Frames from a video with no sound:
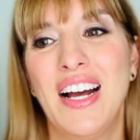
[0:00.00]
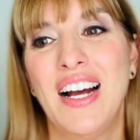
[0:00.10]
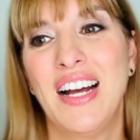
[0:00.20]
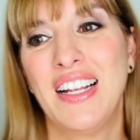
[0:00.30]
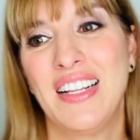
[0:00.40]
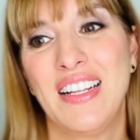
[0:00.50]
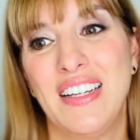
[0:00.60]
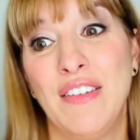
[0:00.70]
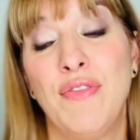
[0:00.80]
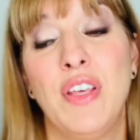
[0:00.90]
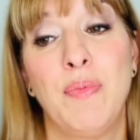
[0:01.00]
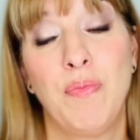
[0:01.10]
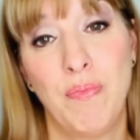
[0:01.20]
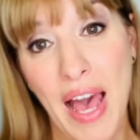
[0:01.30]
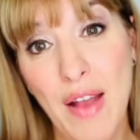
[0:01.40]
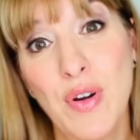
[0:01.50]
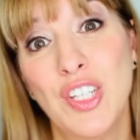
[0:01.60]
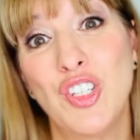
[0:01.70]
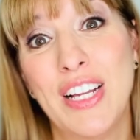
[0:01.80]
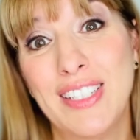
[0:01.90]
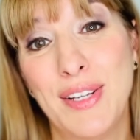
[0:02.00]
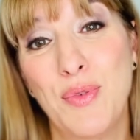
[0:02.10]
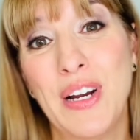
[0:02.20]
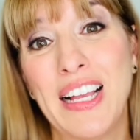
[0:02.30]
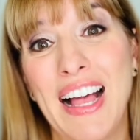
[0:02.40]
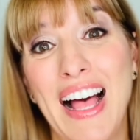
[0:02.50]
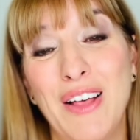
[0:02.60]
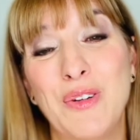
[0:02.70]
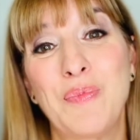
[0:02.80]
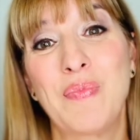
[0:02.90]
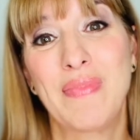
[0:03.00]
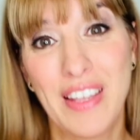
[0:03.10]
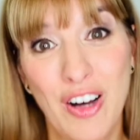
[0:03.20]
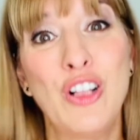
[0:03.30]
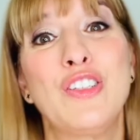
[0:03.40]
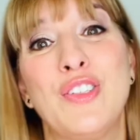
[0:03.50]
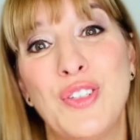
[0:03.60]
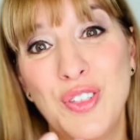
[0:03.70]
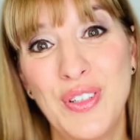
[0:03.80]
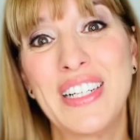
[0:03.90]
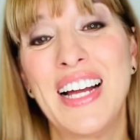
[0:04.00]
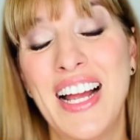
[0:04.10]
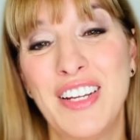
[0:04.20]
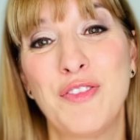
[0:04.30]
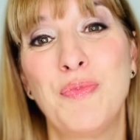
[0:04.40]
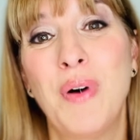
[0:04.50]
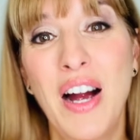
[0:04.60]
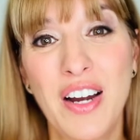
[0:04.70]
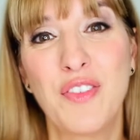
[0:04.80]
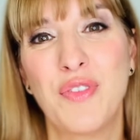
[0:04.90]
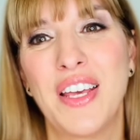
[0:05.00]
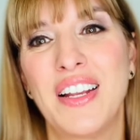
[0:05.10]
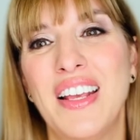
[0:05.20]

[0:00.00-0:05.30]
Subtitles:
And if the marriage doesn't work out, also you're kind of part of it.